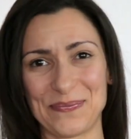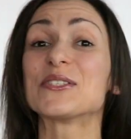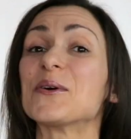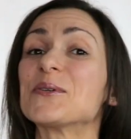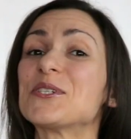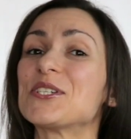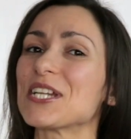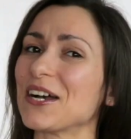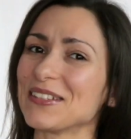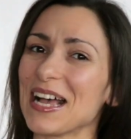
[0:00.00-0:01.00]
So
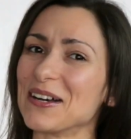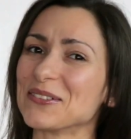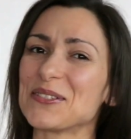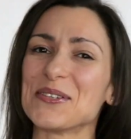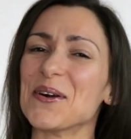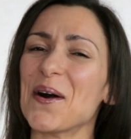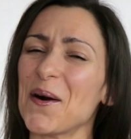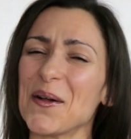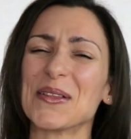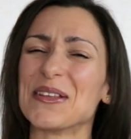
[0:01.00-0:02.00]
shout out to
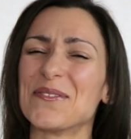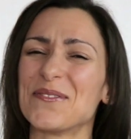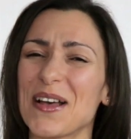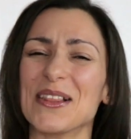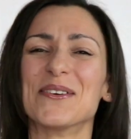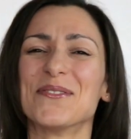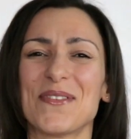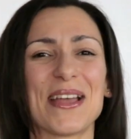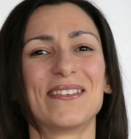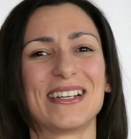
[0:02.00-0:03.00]
all the fellow
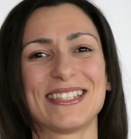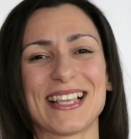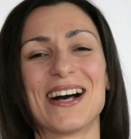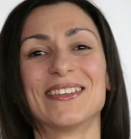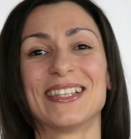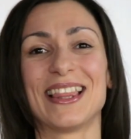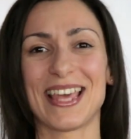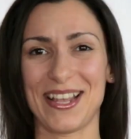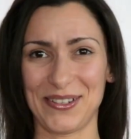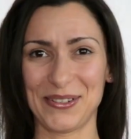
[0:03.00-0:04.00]
fairies out
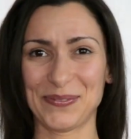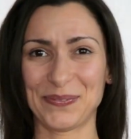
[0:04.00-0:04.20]
there!